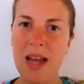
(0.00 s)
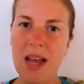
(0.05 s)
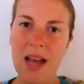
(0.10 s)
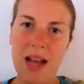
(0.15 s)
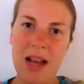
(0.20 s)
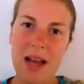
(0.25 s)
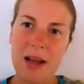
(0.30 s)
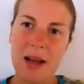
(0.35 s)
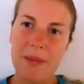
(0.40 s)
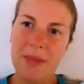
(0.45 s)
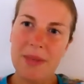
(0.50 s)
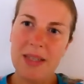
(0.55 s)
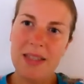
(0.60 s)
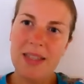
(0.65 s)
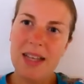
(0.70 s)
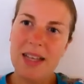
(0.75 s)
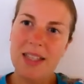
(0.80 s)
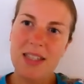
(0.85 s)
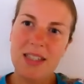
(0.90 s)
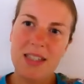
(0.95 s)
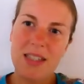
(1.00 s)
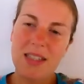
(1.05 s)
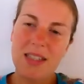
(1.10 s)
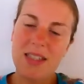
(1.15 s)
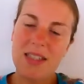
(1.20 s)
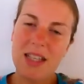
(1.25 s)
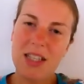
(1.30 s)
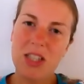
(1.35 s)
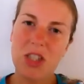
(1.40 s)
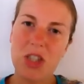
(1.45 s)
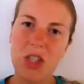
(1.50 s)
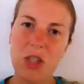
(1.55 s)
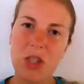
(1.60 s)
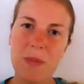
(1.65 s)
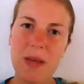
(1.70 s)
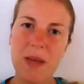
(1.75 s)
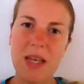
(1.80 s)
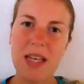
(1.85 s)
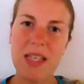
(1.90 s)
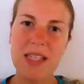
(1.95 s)
I mean, that's just
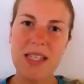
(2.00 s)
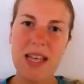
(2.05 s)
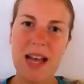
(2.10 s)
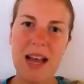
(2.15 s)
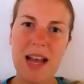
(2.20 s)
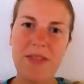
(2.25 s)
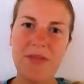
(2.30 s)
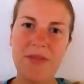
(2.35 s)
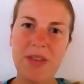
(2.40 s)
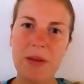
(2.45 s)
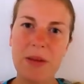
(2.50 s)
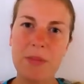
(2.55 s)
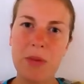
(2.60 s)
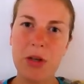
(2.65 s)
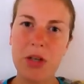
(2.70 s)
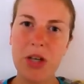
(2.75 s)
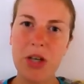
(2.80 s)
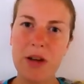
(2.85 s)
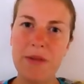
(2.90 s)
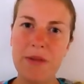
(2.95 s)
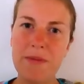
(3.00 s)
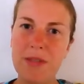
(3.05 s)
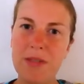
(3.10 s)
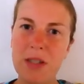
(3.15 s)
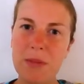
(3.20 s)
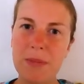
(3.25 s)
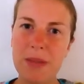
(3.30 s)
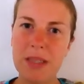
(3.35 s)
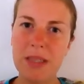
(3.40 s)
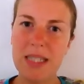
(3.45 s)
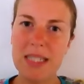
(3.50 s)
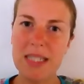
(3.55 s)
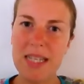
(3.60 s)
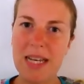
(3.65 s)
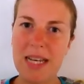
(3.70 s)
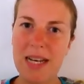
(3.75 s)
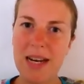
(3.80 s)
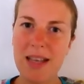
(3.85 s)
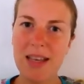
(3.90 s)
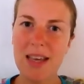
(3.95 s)
because I felt more comfortable staying in
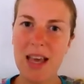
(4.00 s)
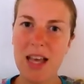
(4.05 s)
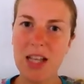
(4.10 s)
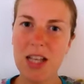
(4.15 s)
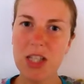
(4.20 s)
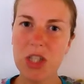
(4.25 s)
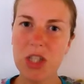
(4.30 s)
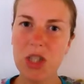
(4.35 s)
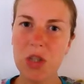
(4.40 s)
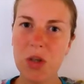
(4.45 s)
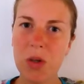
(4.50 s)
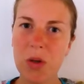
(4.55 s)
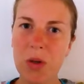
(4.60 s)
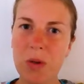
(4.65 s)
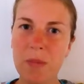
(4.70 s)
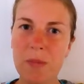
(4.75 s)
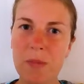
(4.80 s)
a girls' dorm.